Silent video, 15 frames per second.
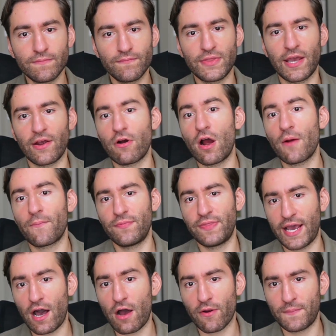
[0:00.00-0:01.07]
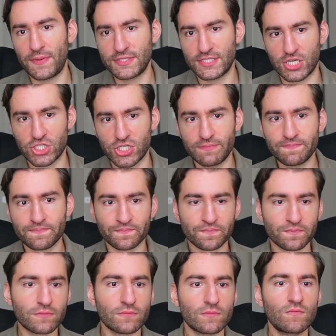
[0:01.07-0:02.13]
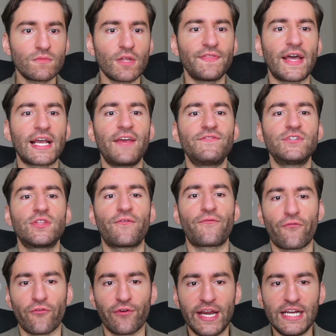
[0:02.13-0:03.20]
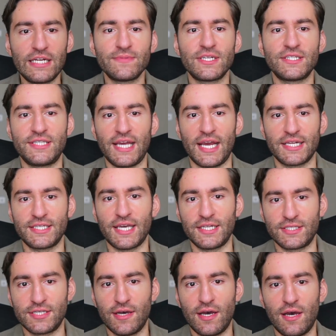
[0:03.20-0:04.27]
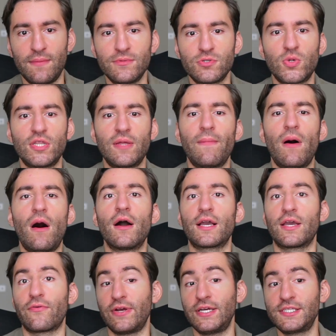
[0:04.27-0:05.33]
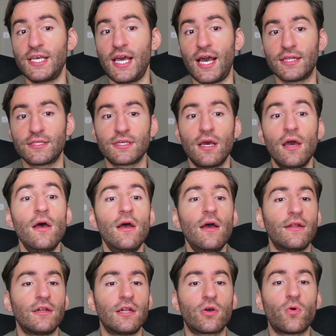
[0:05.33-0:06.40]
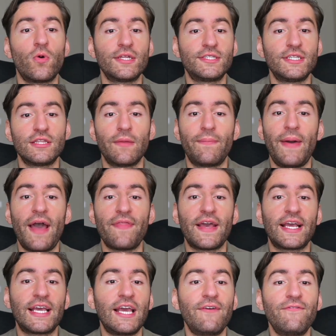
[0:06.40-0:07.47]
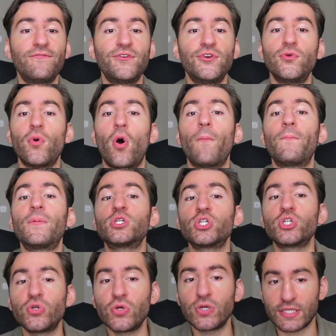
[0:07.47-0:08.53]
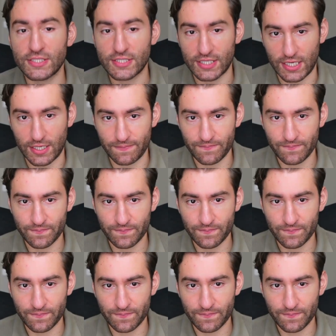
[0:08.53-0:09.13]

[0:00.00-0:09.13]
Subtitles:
They are a position that gives you the freedom to dictate terms when the market resets. And liquidity in the bear, they give you opportunity